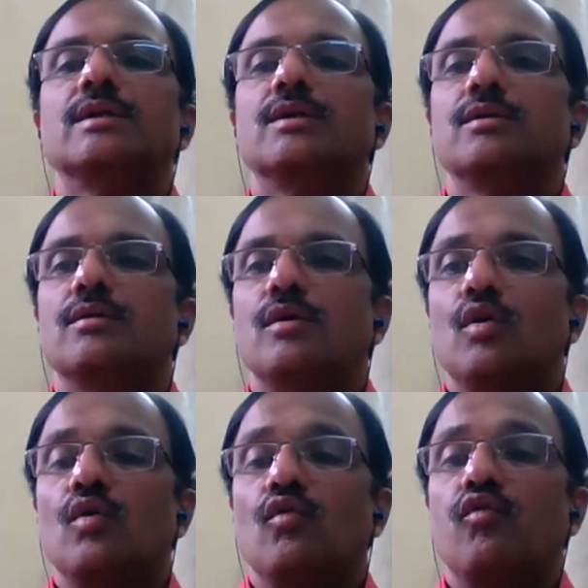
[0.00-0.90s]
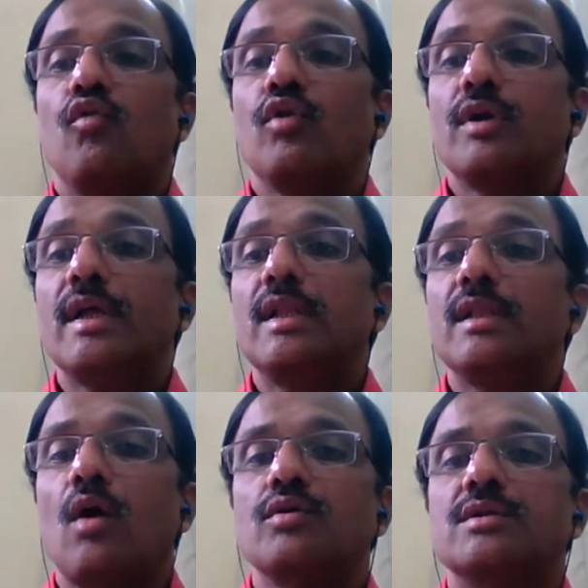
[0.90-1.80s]
and
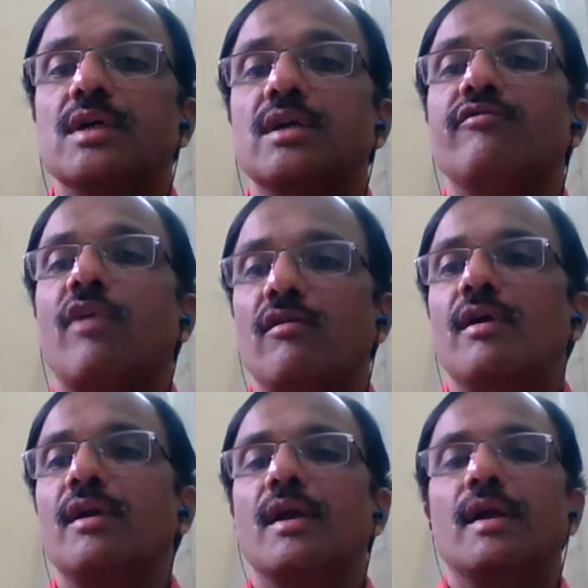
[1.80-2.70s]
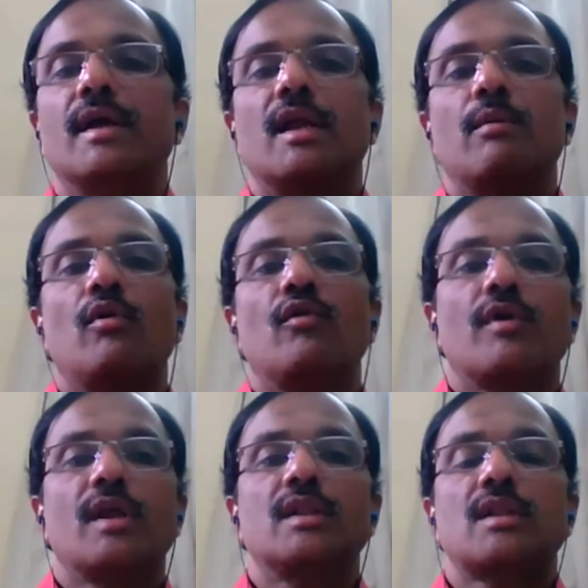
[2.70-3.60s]
14,500, near about
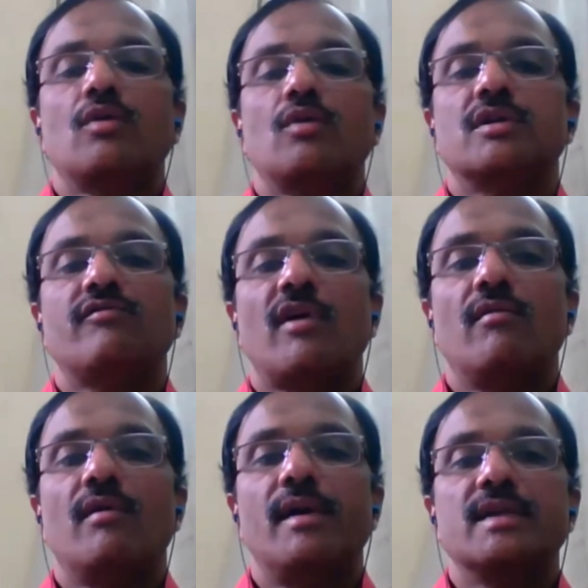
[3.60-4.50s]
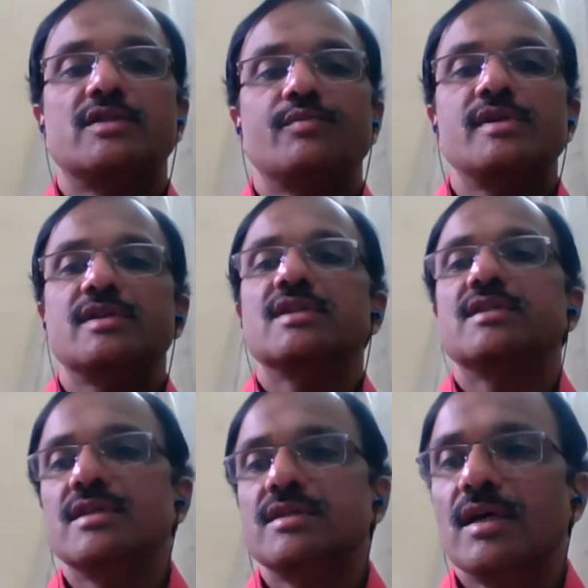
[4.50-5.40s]
14,500 species
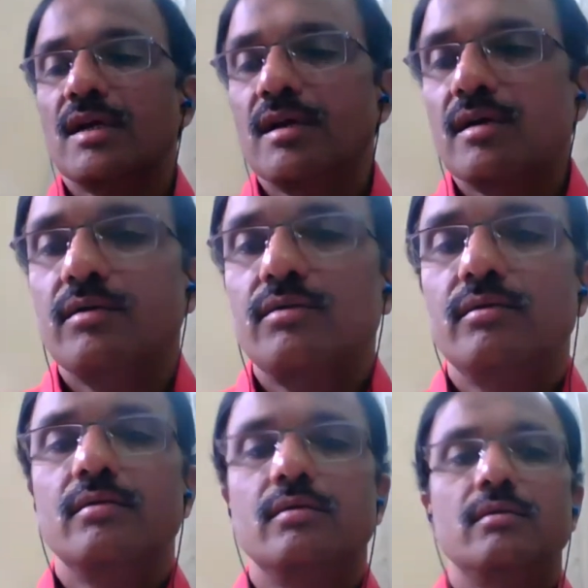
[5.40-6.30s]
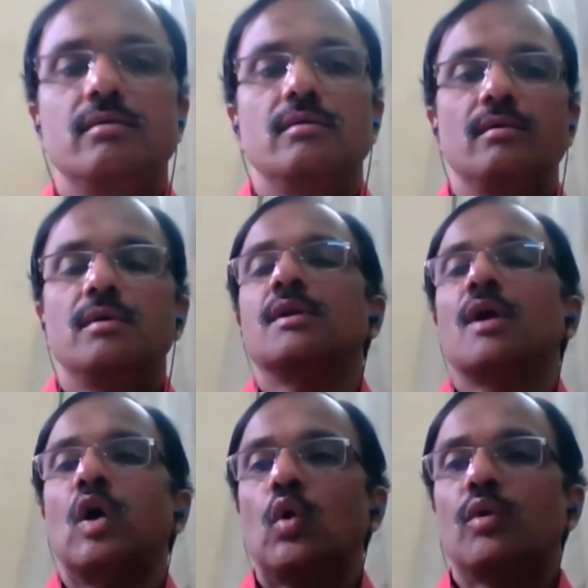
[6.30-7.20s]
is there in
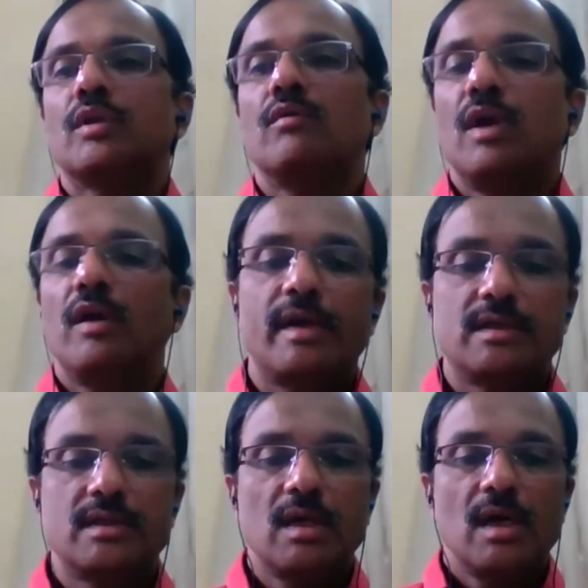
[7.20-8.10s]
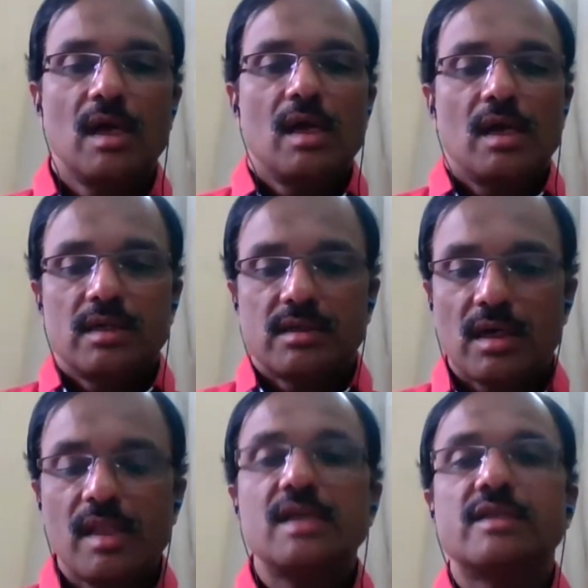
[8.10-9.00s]
all over the world. So
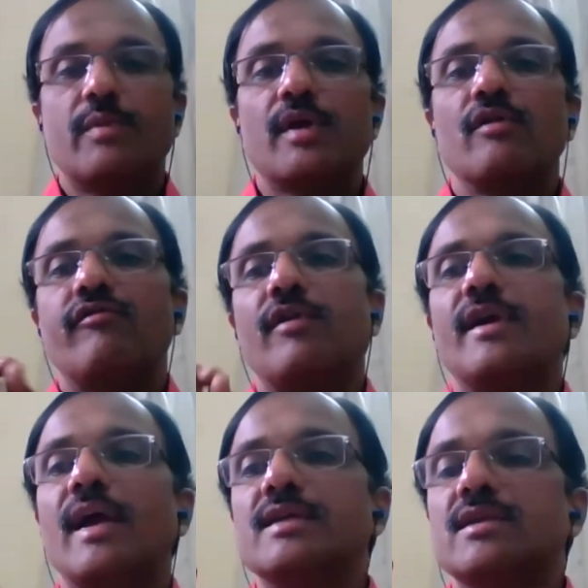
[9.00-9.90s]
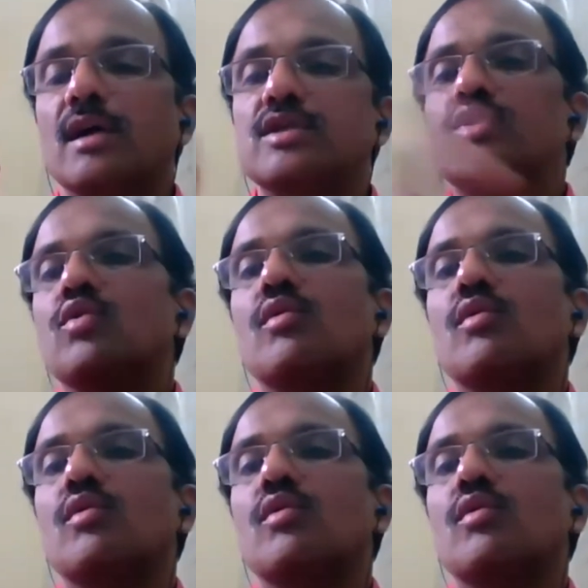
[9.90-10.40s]
this Bryophyta is also